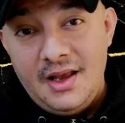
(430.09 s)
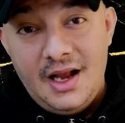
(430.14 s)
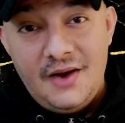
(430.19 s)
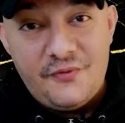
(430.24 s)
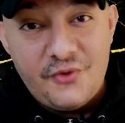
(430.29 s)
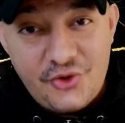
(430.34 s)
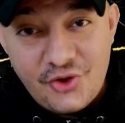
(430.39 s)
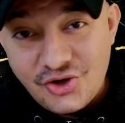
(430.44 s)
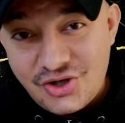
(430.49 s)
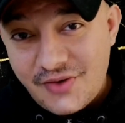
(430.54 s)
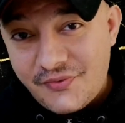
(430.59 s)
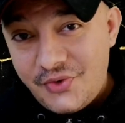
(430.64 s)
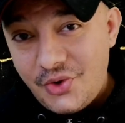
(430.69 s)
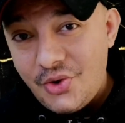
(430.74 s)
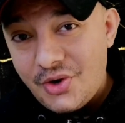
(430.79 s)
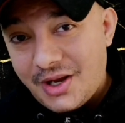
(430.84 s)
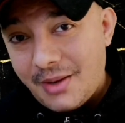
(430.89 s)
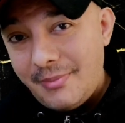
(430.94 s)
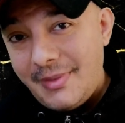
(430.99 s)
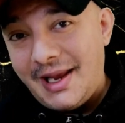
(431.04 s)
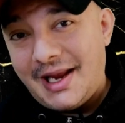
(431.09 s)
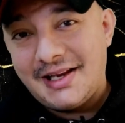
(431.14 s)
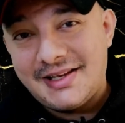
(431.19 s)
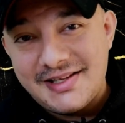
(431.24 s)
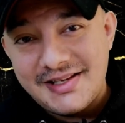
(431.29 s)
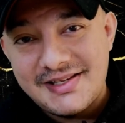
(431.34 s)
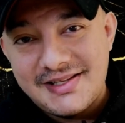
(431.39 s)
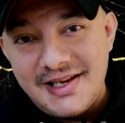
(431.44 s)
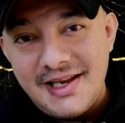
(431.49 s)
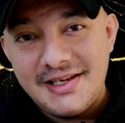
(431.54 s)
And for those of you who can make it
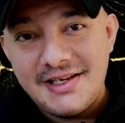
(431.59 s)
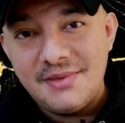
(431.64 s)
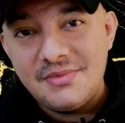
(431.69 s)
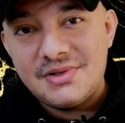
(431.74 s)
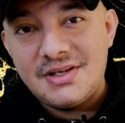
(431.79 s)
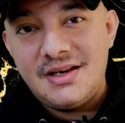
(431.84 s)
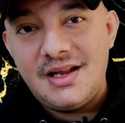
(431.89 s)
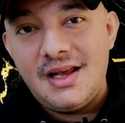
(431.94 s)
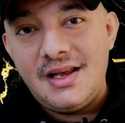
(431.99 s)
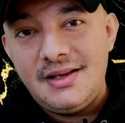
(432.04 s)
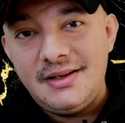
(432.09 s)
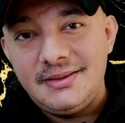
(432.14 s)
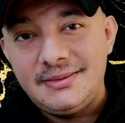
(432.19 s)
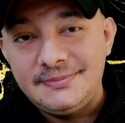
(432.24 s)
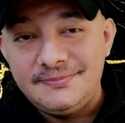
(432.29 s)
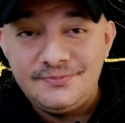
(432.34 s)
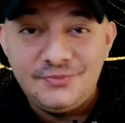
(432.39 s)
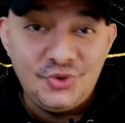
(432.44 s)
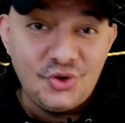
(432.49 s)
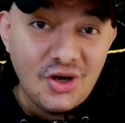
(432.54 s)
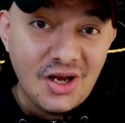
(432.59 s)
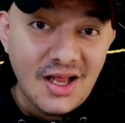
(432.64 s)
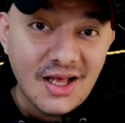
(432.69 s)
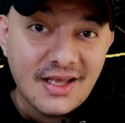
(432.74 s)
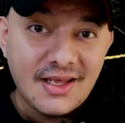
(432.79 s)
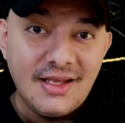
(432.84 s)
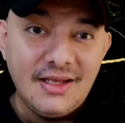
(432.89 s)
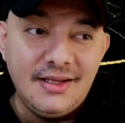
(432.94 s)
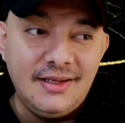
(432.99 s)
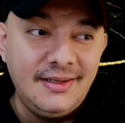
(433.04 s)
to the stadium tonight, you're
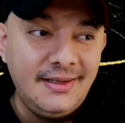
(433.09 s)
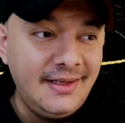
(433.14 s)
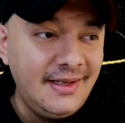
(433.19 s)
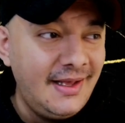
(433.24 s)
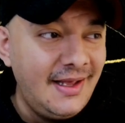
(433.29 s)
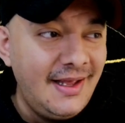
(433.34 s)
lucky.